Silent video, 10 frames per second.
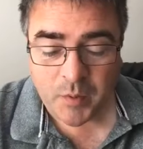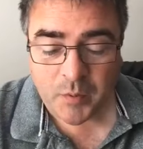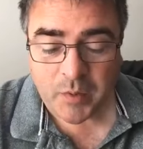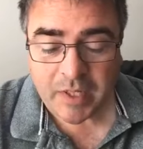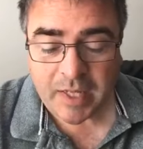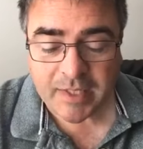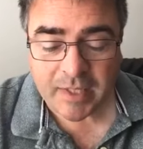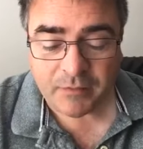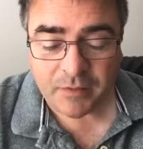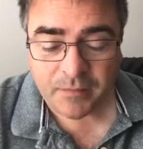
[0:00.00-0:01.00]
3 days
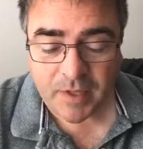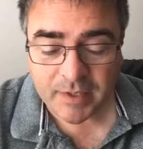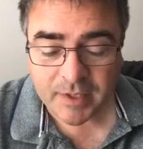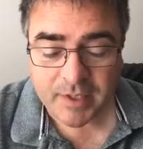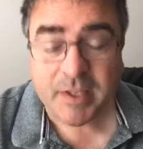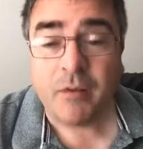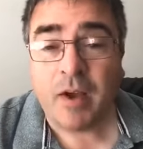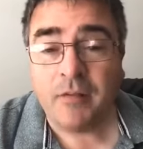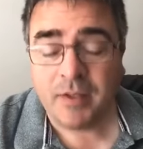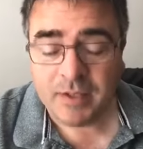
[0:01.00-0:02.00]
after Festus
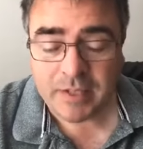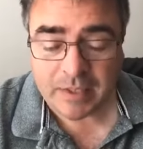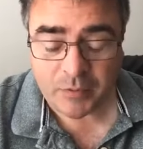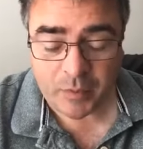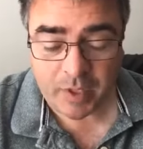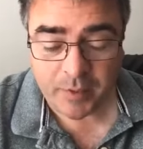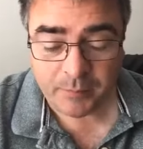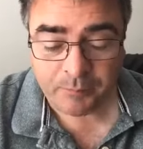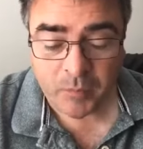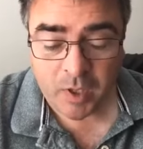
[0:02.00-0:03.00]
arrived in Caesarea
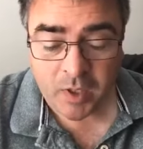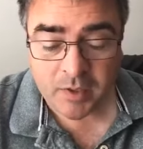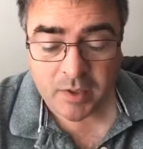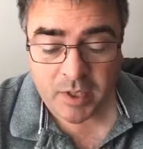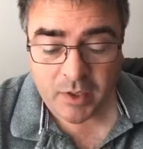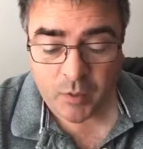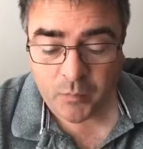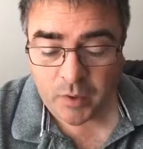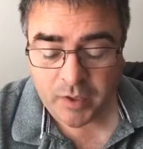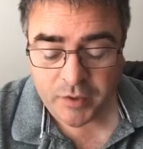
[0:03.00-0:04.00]
to take
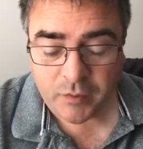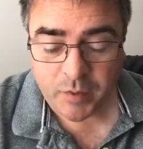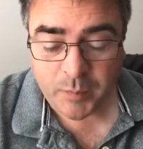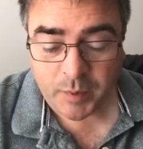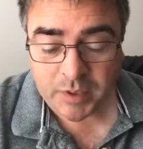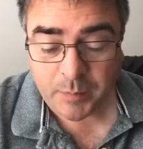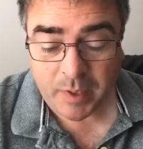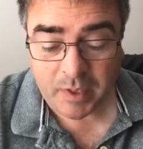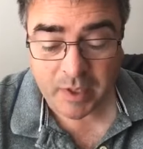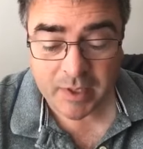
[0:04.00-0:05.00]
over his new
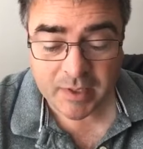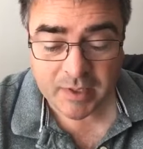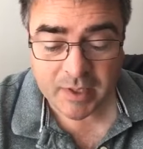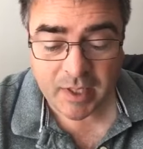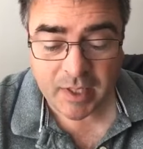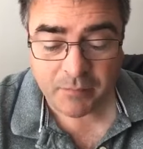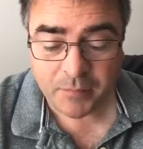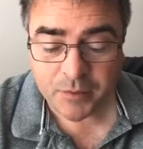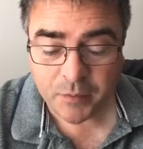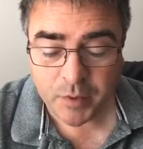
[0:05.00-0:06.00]
responsibilities, he left
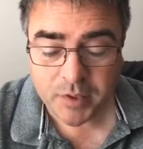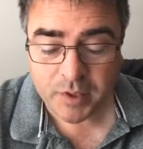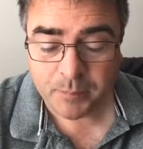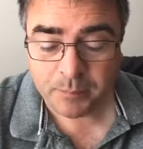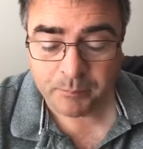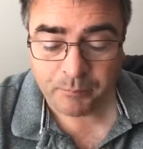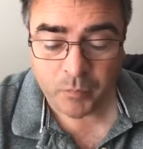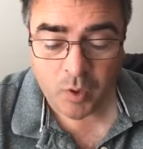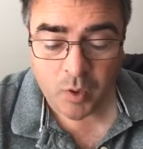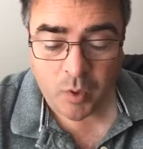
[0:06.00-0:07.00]
for Jerusalem,
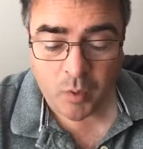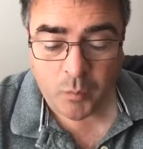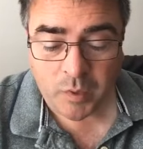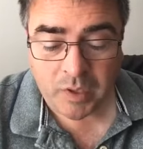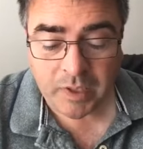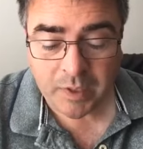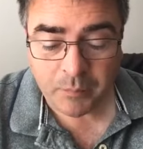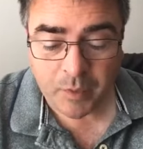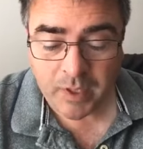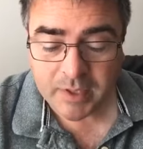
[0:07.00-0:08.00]
where the leading
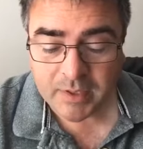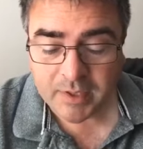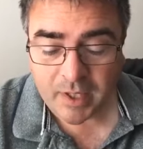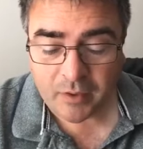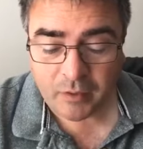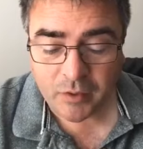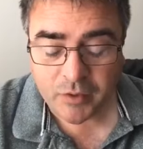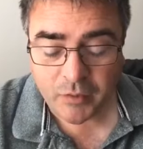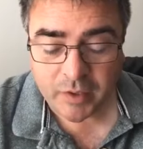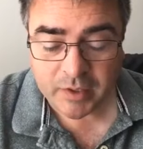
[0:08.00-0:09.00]
priests and other
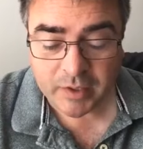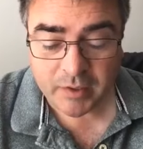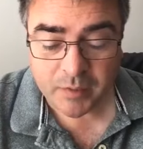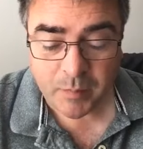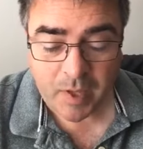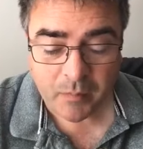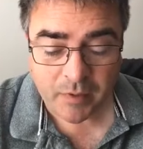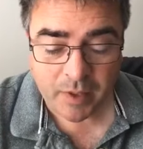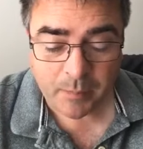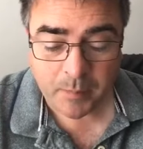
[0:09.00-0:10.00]
Jewish leaders met
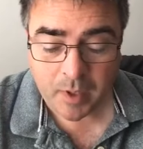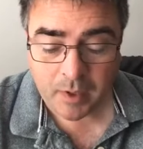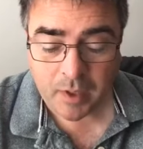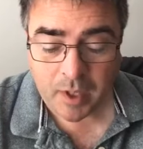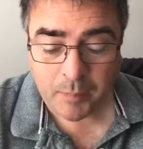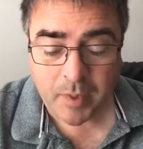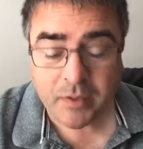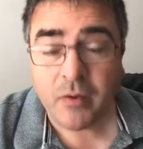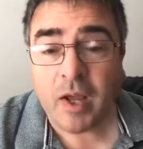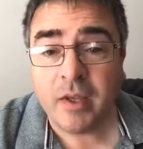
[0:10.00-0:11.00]
with him and
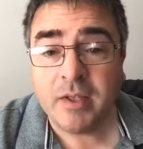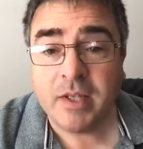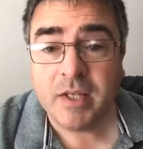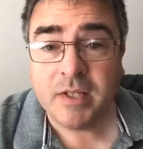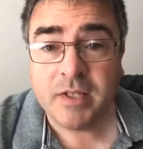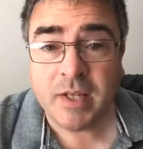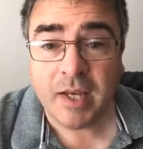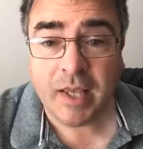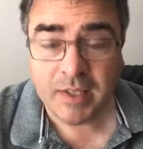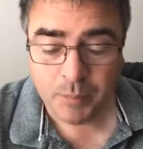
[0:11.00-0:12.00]
made their accusations
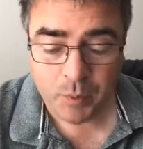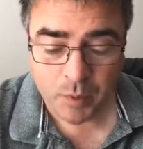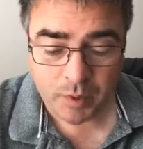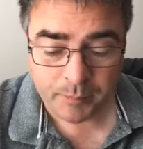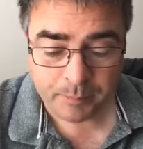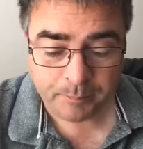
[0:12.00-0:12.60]
against Paul.